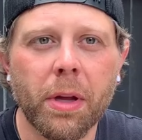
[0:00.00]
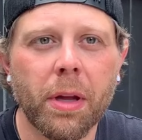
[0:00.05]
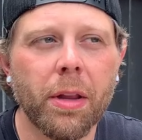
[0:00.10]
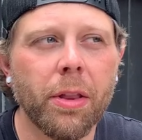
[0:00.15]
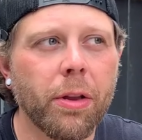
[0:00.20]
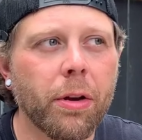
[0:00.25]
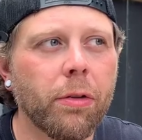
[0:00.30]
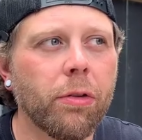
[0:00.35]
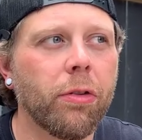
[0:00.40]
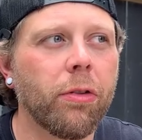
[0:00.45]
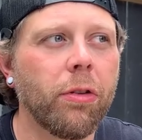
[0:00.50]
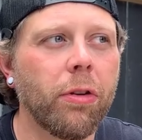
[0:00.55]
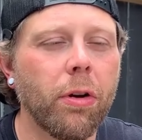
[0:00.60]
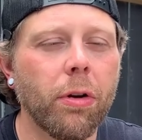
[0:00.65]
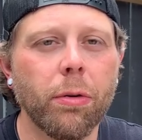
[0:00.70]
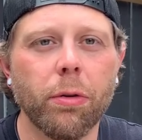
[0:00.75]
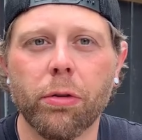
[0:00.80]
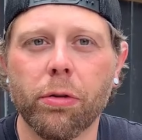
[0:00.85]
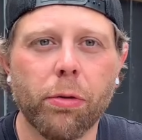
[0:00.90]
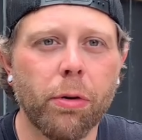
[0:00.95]
yet, there's
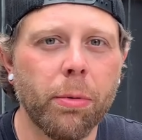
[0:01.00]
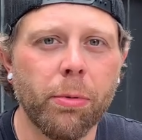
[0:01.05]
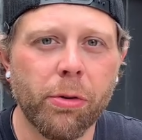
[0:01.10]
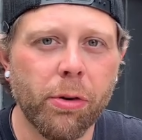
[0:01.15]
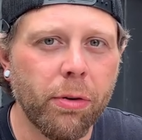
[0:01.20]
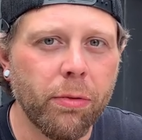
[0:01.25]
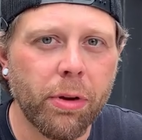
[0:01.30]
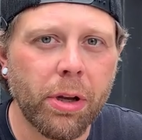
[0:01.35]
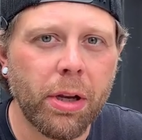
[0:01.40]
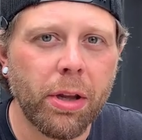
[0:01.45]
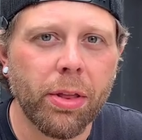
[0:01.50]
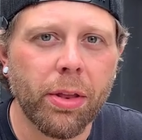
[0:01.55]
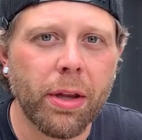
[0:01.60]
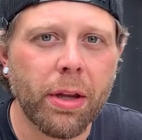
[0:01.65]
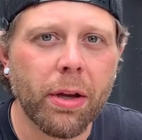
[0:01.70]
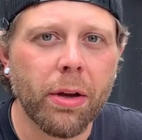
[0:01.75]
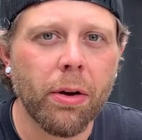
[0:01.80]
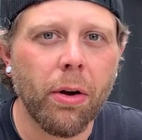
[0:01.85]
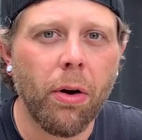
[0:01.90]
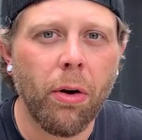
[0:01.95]
no description of
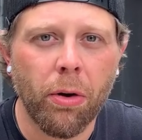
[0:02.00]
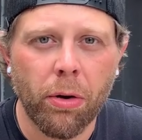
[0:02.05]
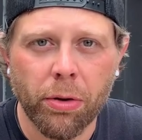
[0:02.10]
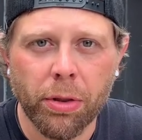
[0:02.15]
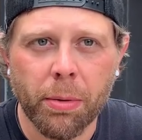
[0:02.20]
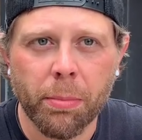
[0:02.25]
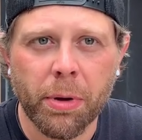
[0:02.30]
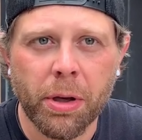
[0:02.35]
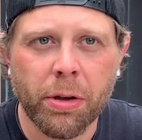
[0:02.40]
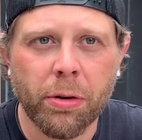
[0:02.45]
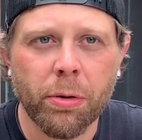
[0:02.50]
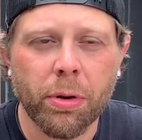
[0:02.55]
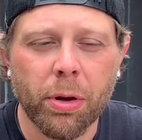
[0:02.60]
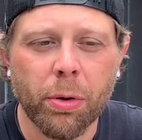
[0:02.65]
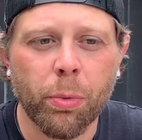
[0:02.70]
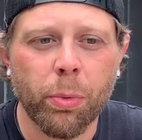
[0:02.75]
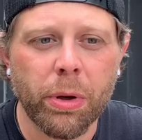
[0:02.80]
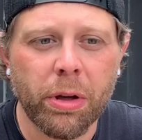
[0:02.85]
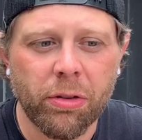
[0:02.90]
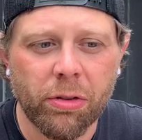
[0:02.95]
anything on the menu
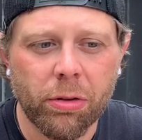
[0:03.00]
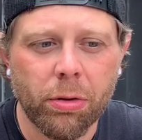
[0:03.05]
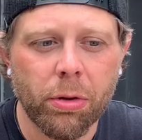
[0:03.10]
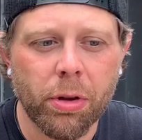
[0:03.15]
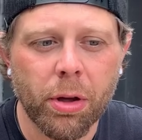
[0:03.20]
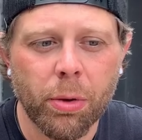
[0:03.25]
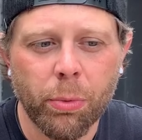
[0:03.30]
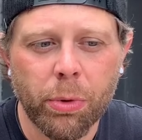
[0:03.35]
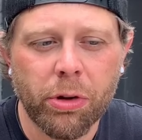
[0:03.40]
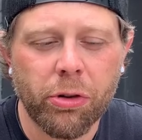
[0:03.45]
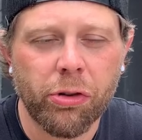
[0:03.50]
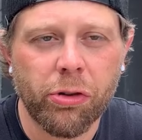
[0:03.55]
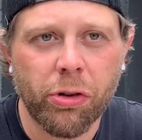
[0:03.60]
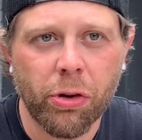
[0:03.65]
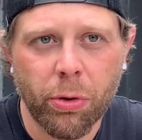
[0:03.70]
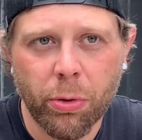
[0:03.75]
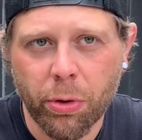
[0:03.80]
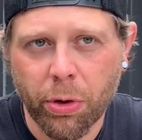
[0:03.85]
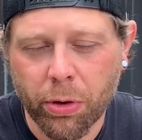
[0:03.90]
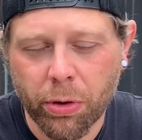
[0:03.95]
that we
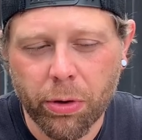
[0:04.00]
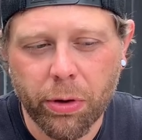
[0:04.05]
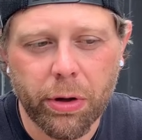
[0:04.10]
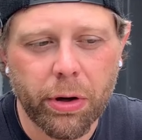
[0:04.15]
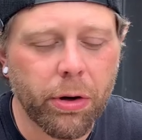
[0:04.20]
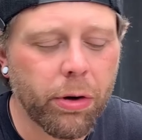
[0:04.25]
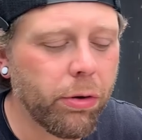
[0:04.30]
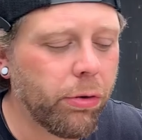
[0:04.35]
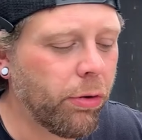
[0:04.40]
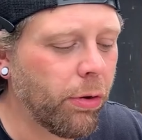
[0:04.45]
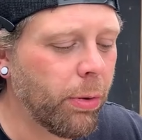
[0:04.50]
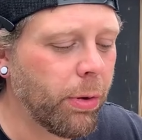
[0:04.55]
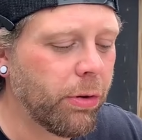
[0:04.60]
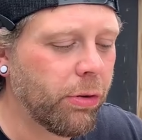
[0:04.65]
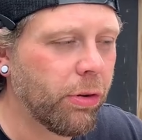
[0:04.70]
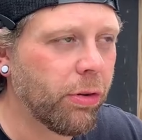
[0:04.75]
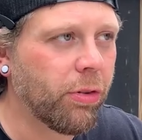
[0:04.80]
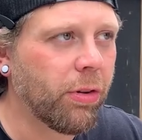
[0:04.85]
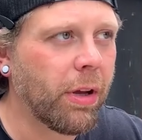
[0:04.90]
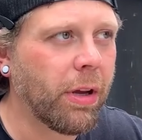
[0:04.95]
showed earlier, so
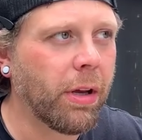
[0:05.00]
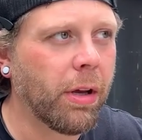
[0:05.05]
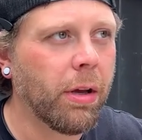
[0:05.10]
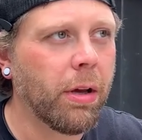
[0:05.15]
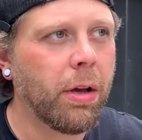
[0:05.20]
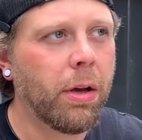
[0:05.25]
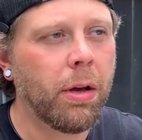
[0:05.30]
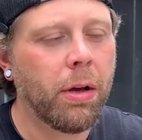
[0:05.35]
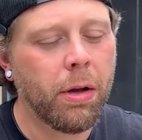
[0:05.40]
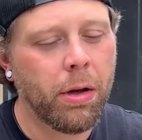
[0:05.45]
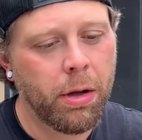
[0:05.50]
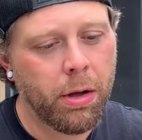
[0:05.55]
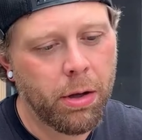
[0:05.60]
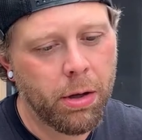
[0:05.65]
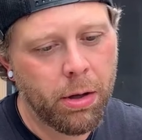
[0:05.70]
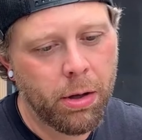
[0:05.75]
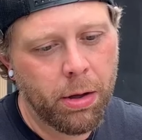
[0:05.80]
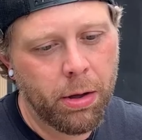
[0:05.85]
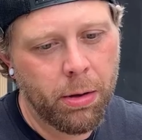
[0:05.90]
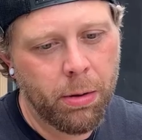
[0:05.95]
it's just
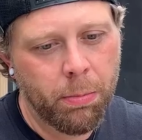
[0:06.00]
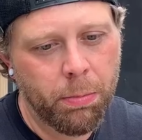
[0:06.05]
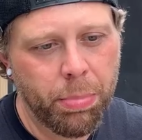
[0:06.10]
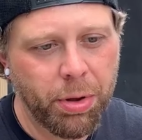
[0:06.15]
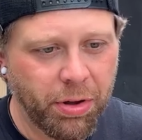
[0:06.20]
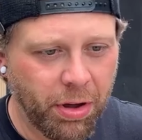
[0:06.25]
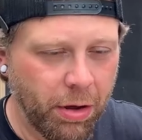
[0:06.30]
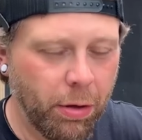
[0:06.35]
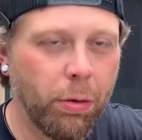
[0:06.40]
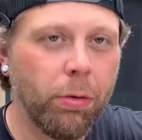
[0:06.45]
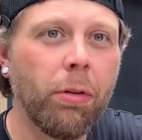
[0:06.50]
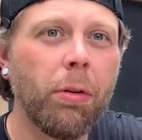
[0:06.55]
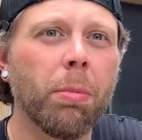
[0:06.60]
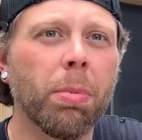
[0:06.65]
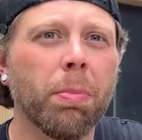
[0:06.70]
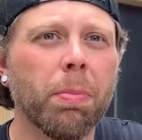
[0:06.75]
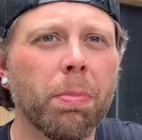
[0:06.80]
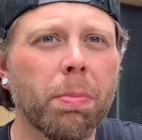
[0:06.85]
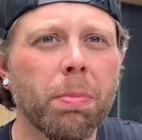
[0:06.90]
potato soup,